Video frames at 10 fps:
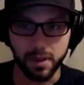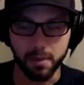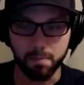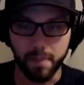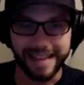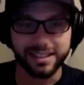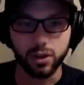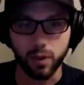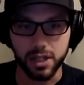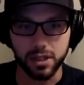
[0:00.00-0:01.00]
best
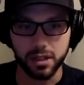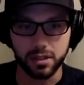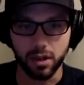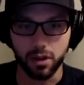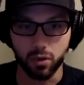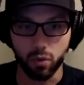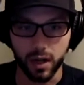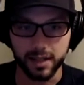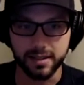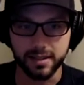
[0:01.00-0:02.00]
questions are the
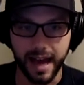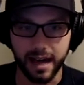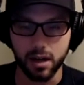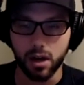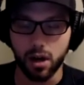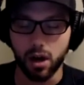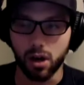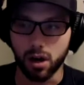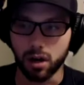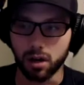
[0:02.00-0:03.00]
ones that
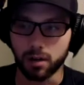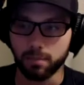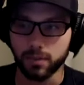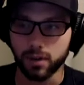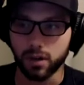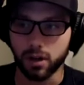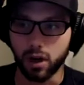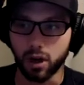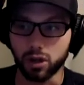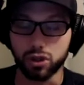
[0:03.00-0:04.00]
are
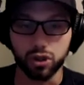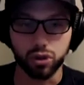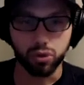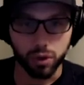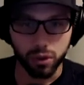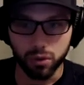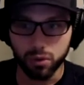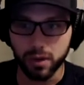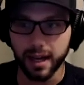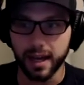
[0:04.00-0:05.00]

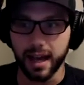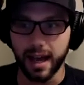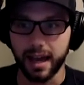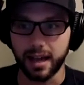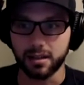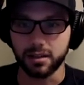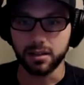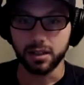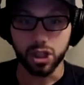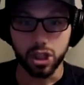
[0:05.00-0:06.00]
true and
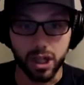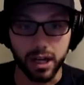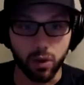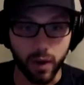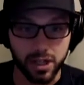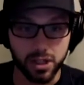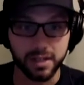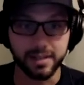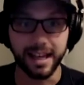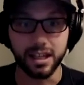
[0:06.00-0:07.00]
legit
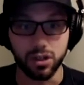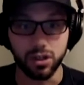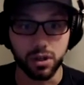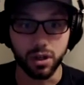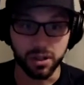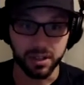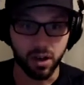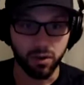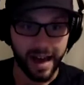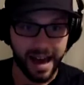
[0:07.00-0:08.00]
questions that you
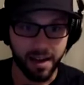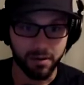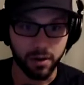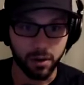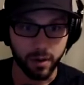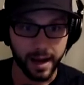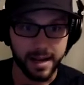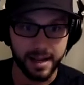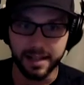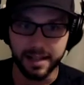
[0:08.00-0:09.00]
yourself have,
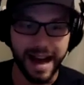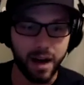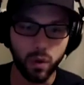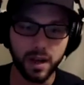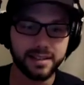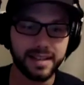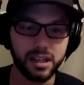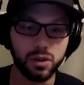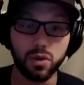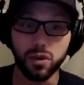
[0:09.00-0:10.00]
right? Not ones that
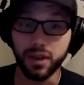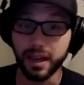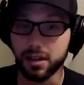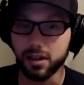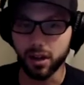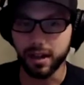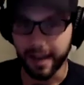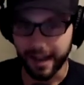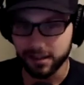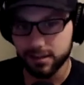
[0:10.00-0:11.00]
you think your
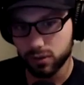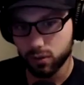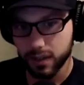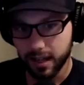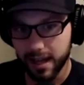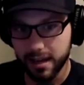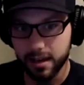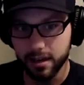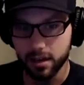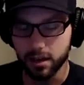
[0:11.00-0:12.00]
guests would
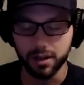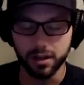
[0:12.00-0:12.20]
like, or